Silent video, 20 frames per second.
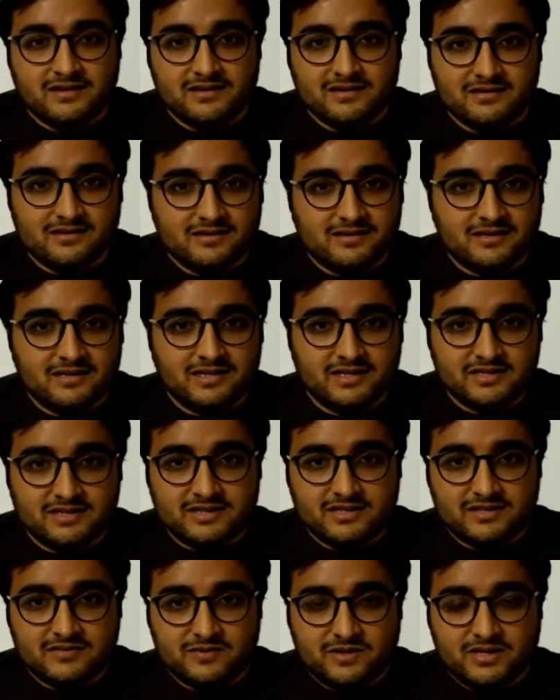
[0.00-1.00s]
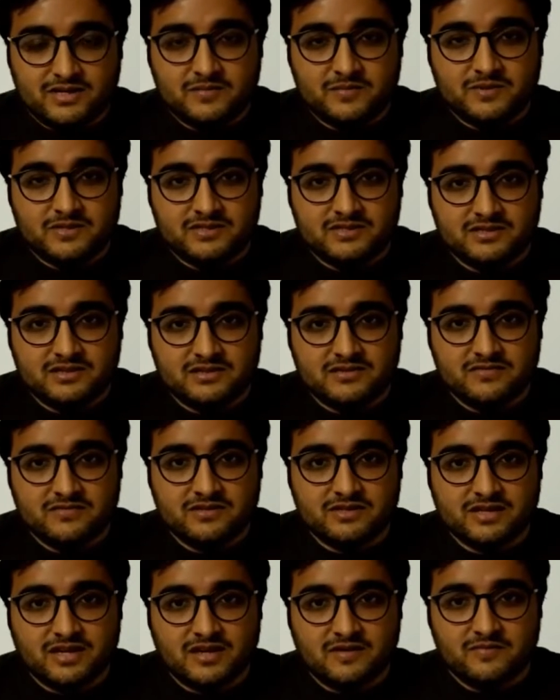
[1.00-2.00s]
20% of the
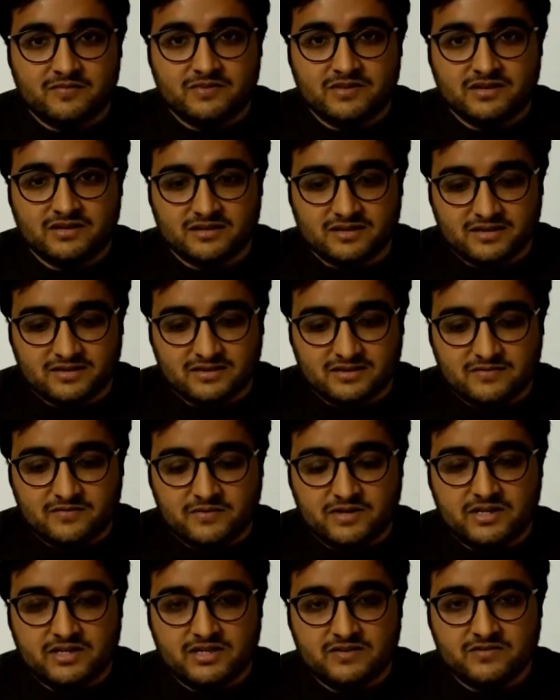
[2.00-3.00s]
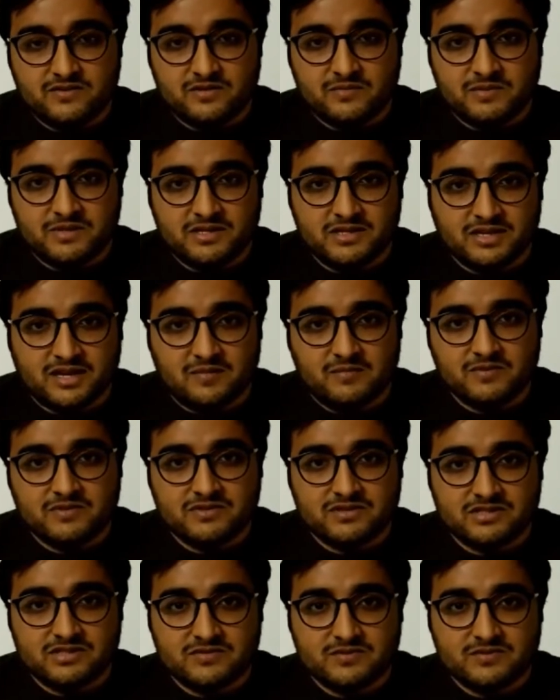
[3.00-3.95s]
time the inventory would be in Amazon's